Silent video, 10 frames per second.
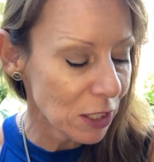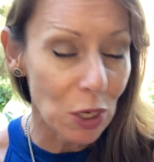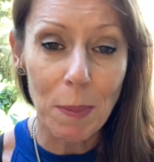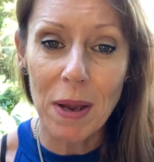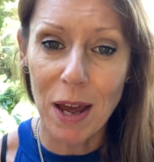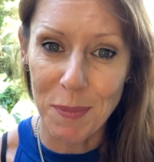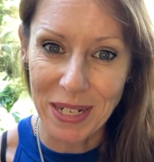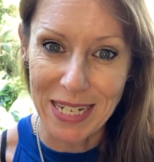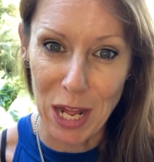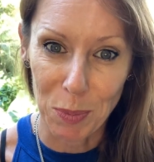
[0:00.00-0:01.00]
So I'm
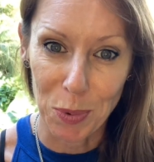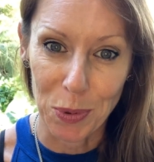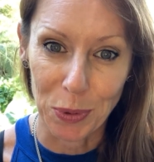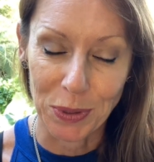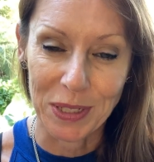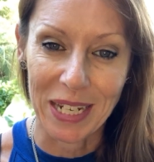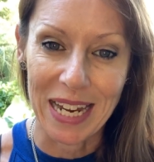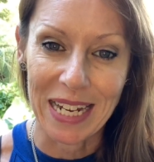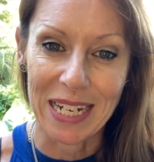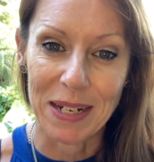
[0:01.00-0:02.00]
Carmen Delport,
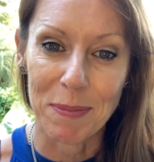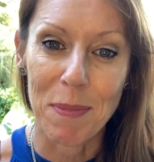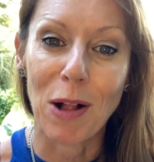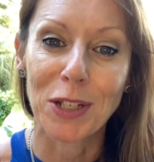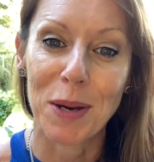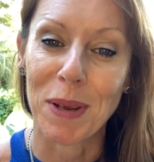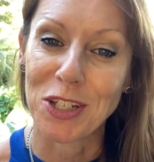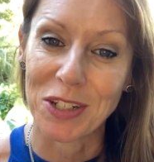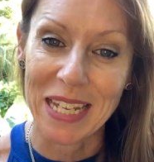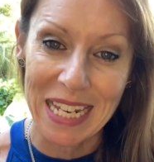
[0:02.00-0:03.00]

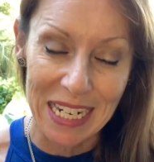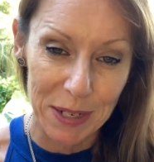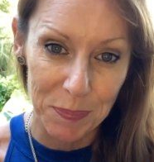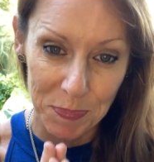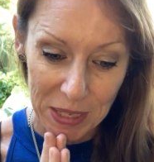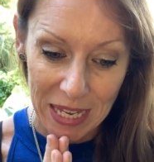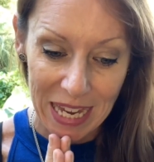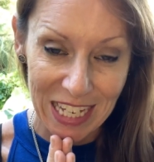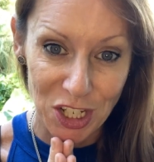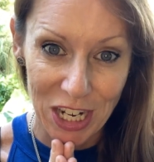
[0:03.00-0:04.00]
multidimensional healer
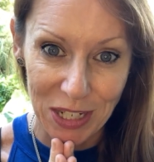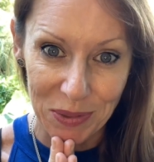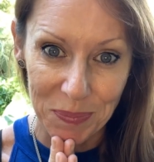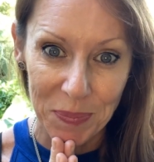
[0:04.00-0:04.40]
and channel.